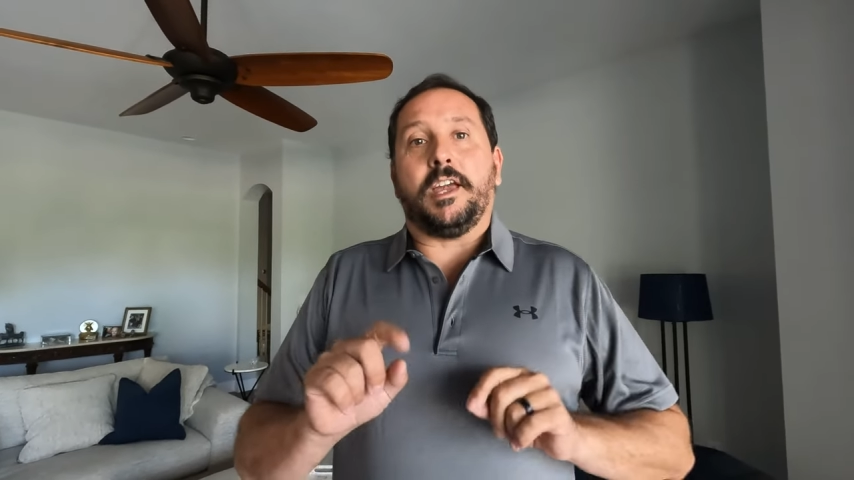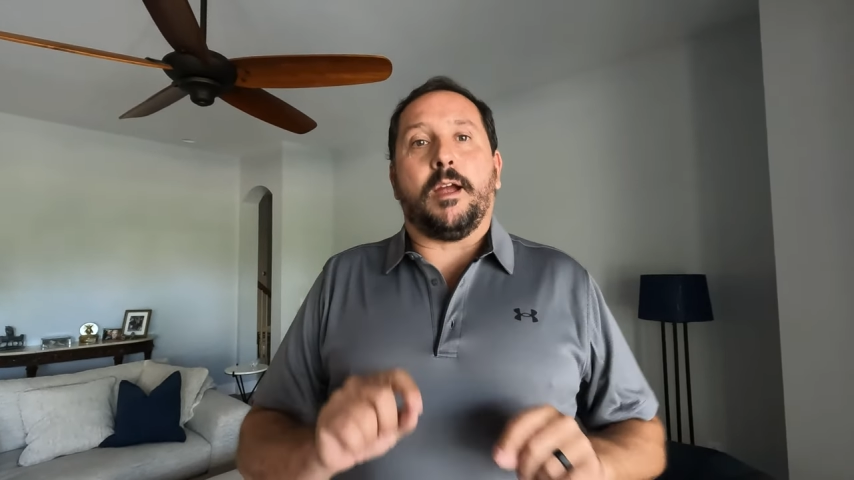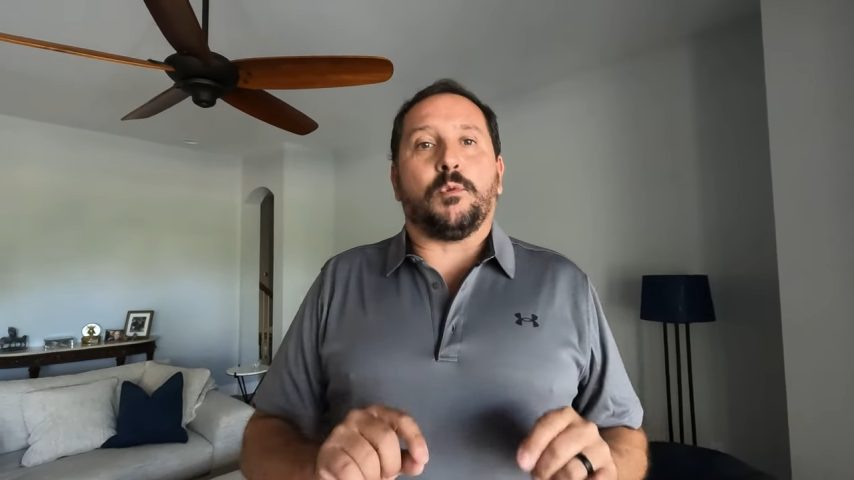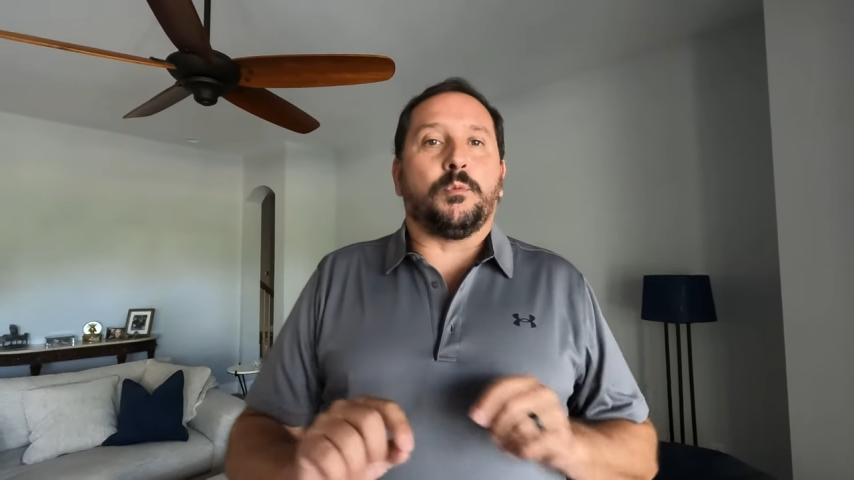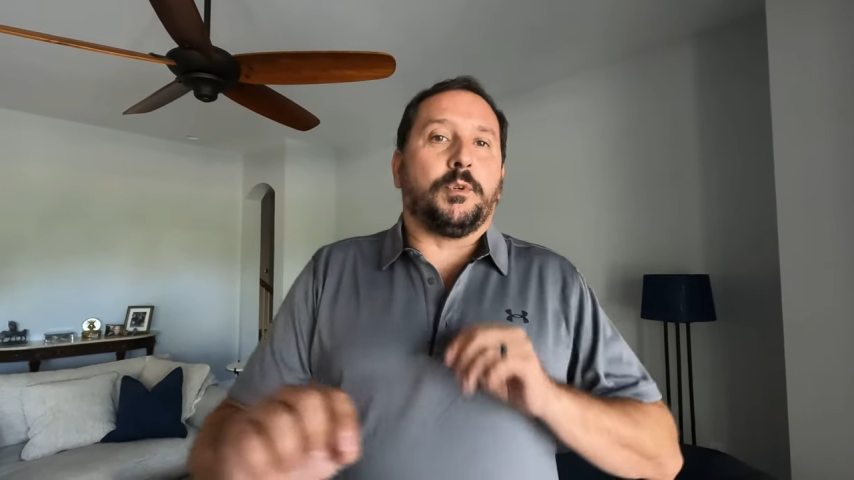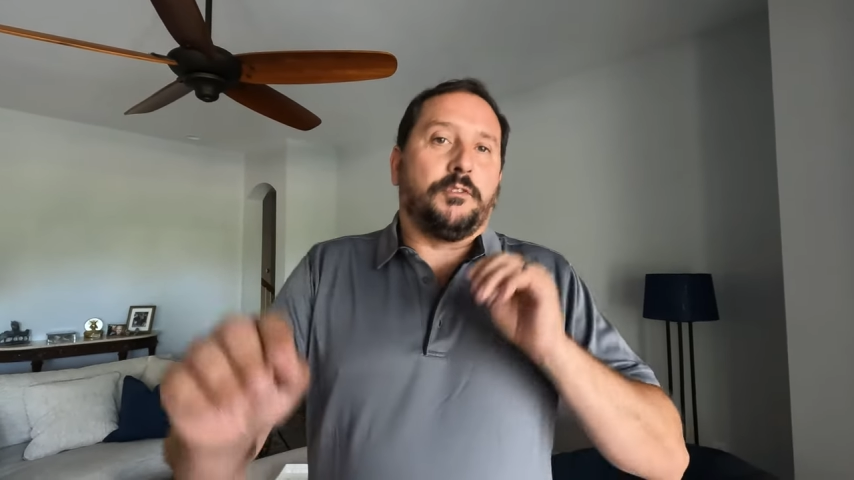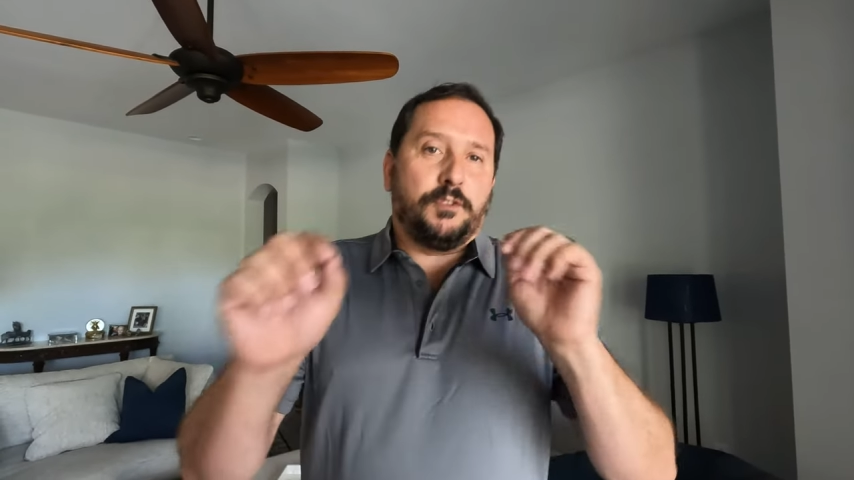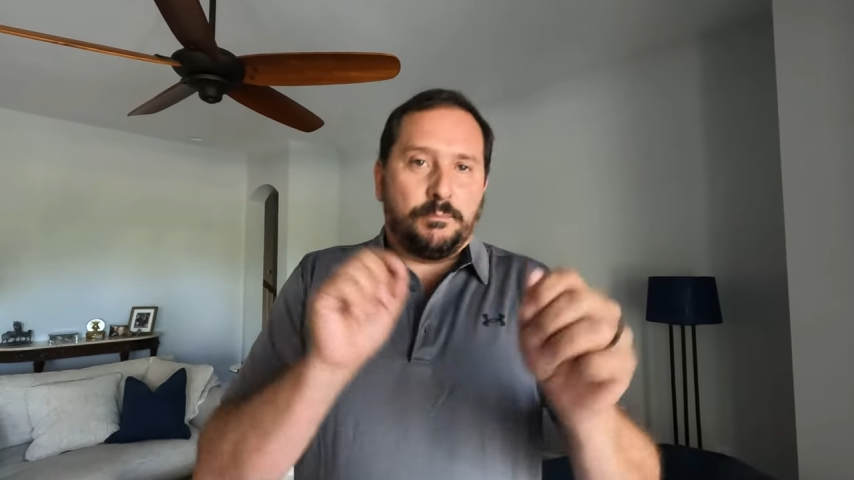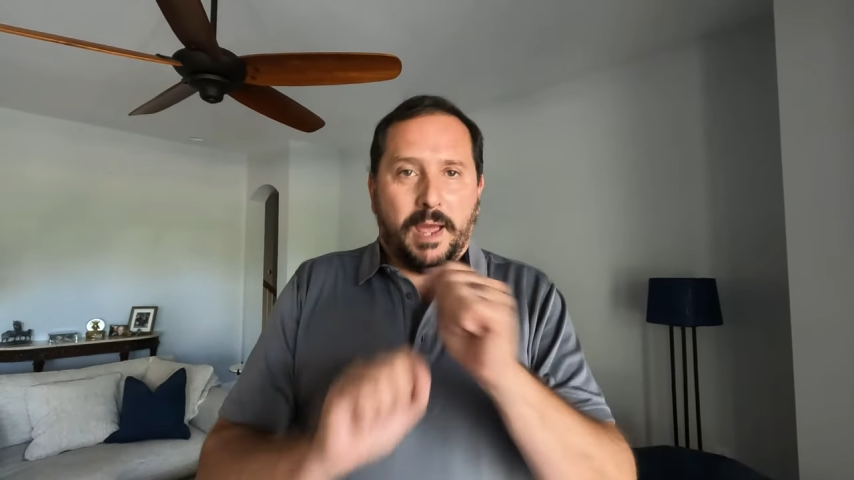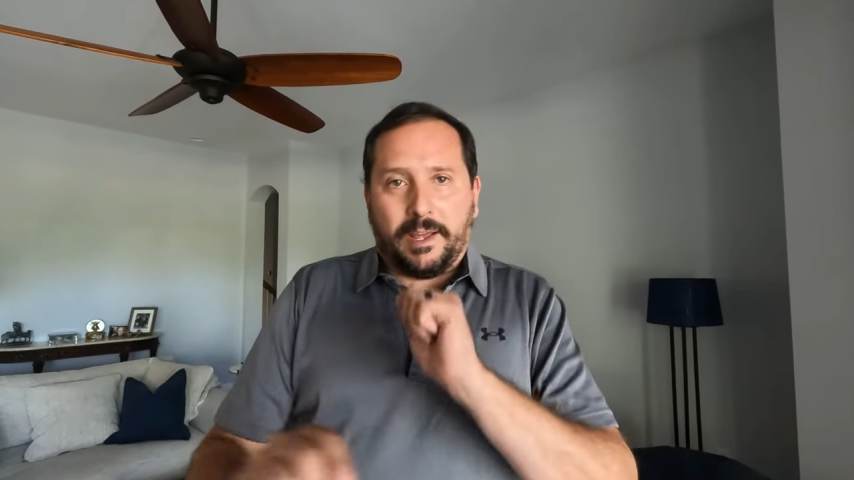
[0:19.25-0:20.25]
camerawoman,
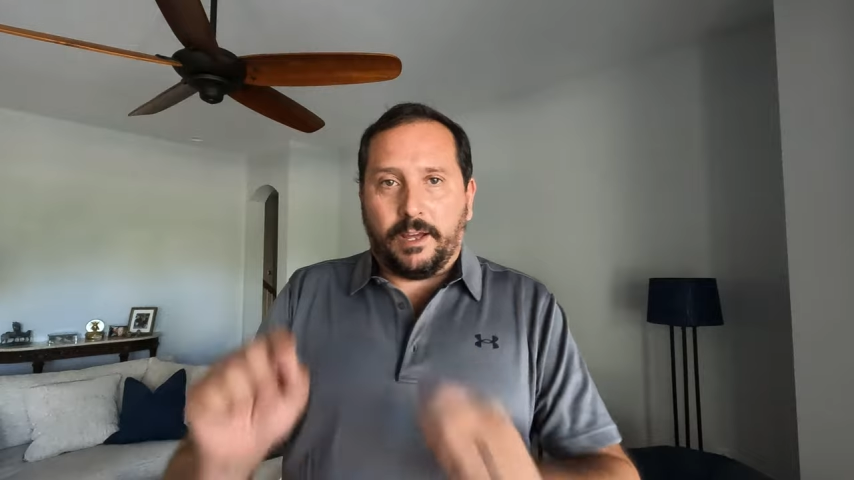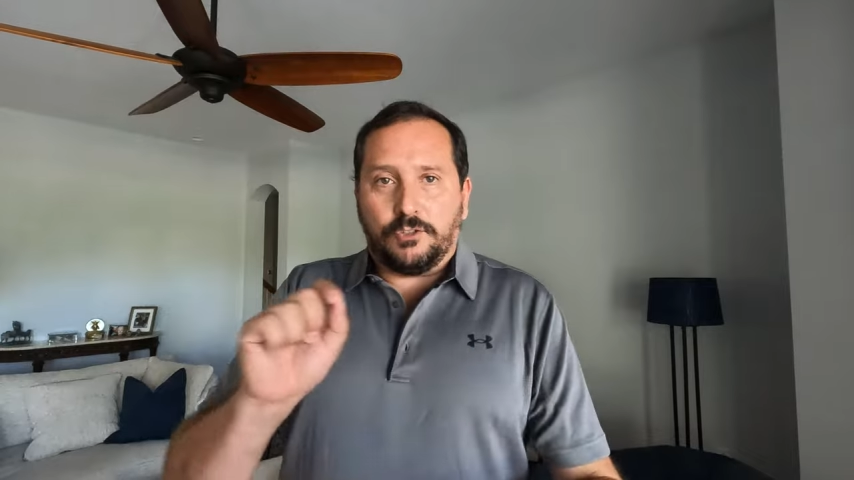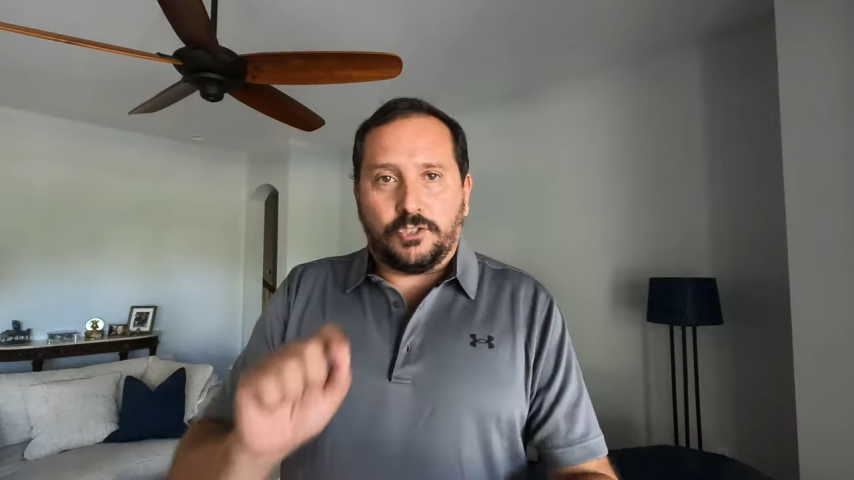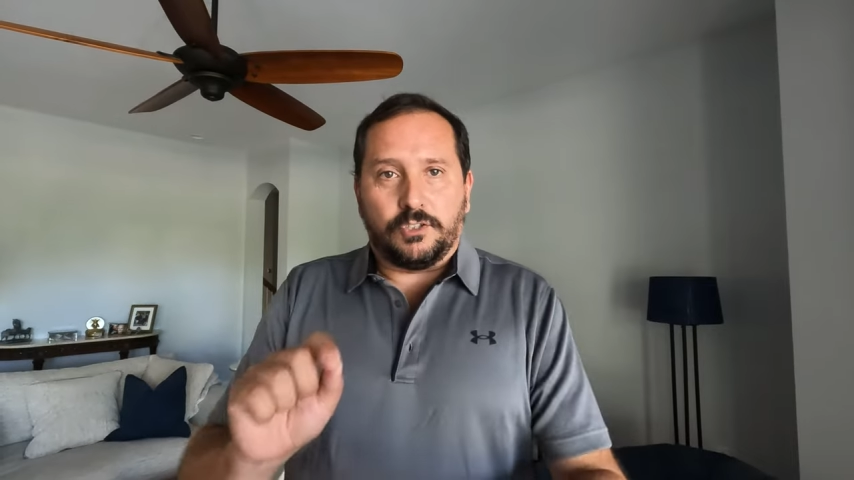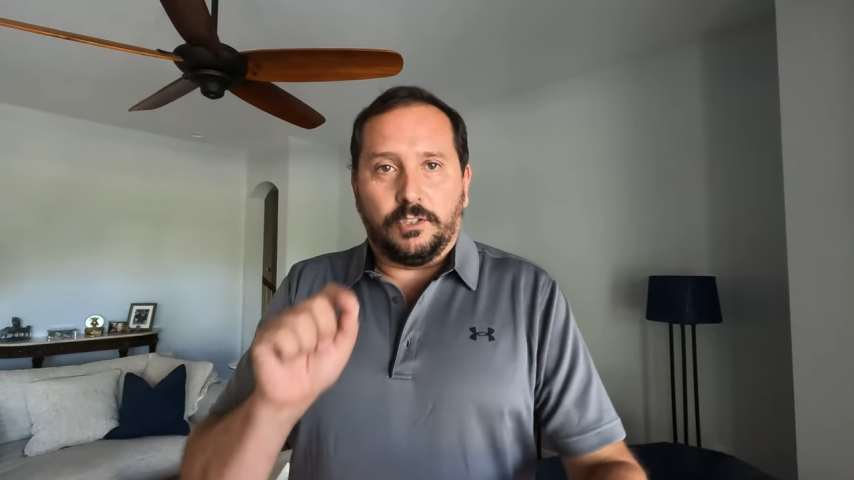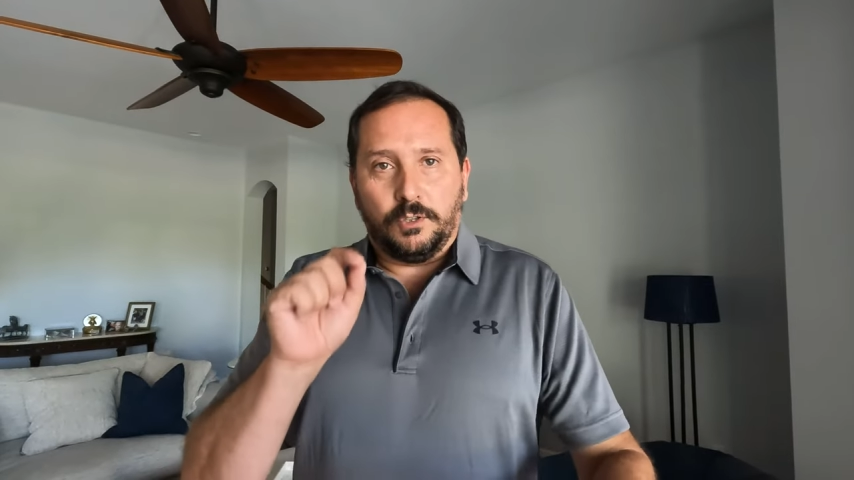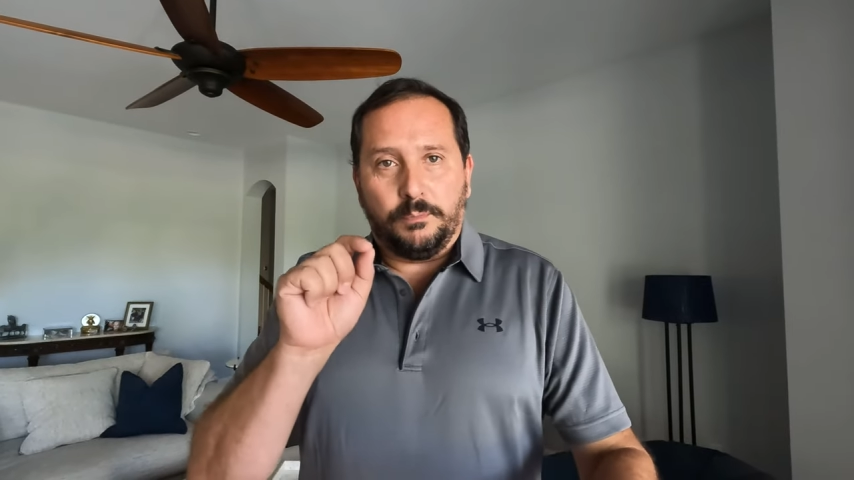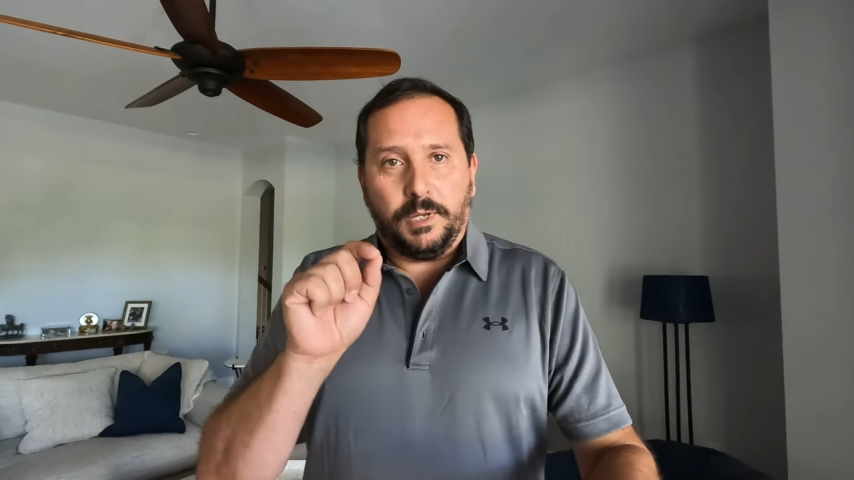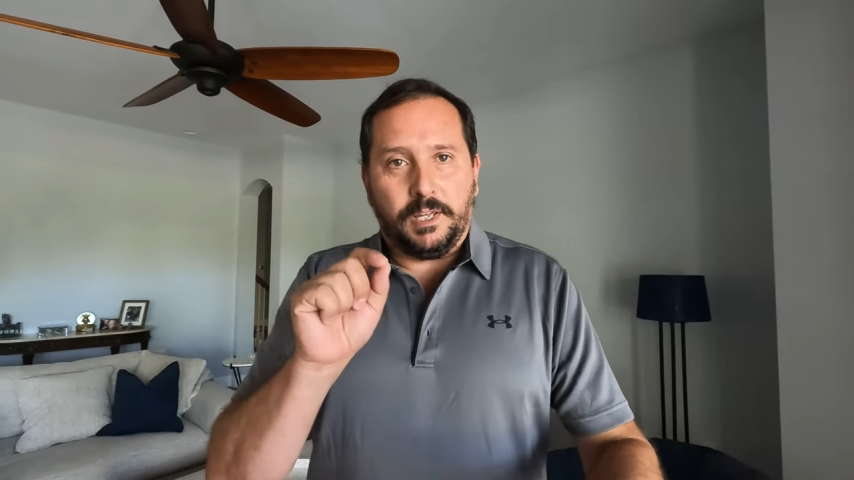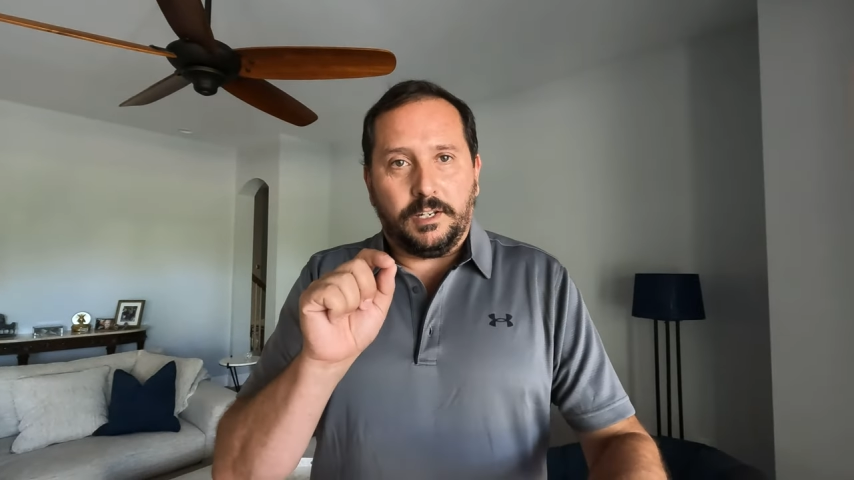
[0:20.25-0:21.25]
if you back out just a
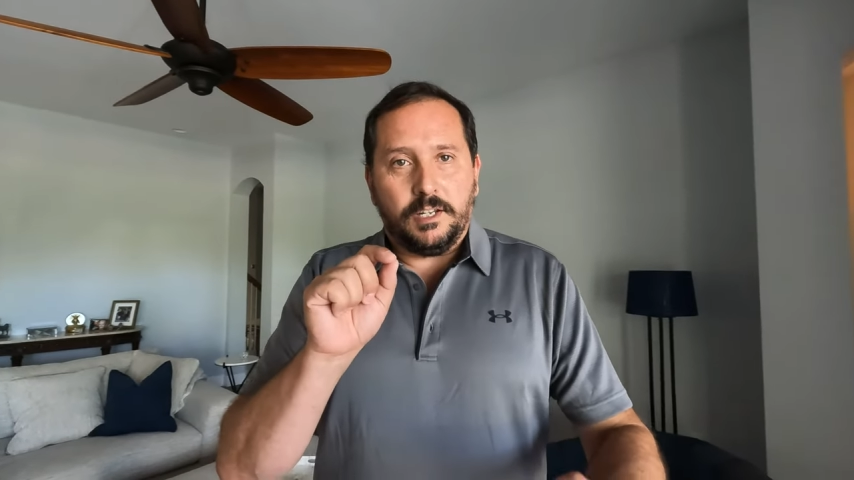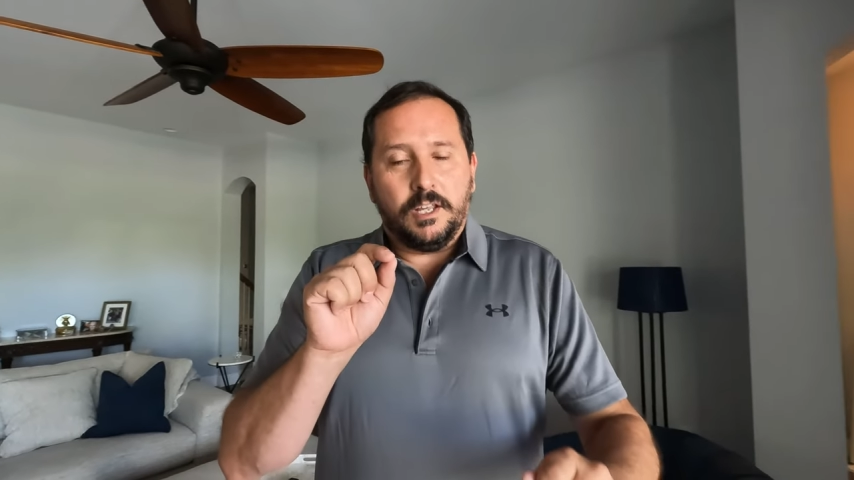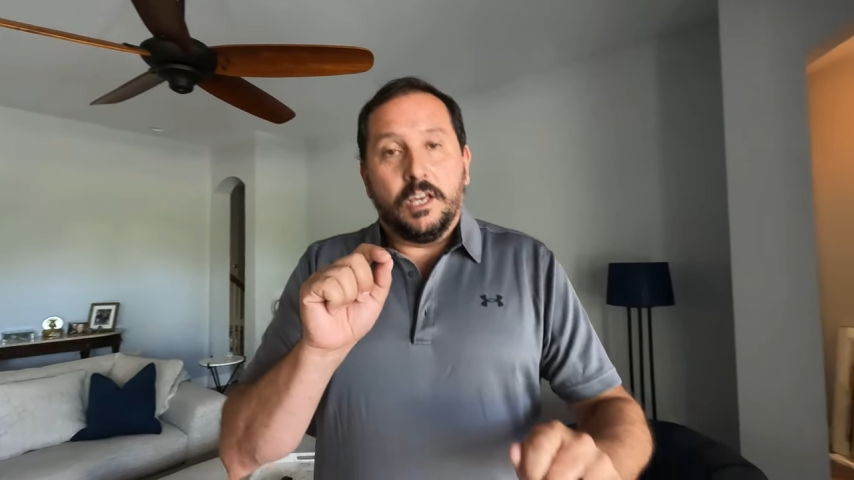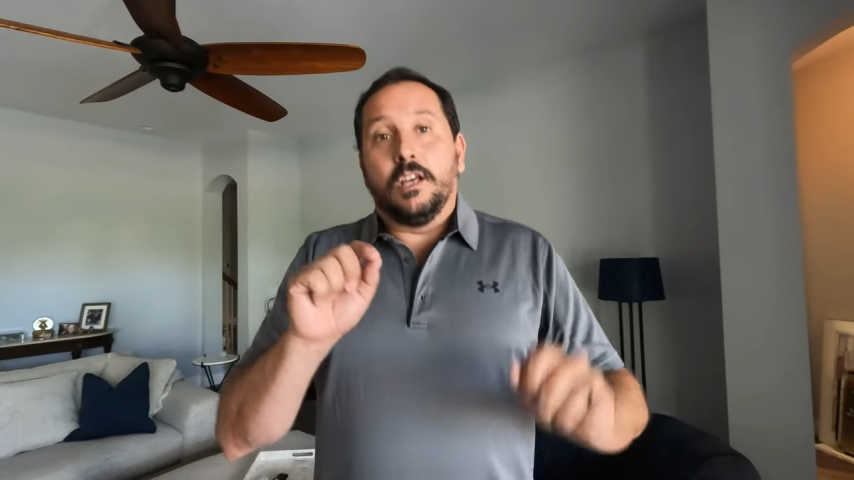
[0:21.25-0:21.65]
little bit.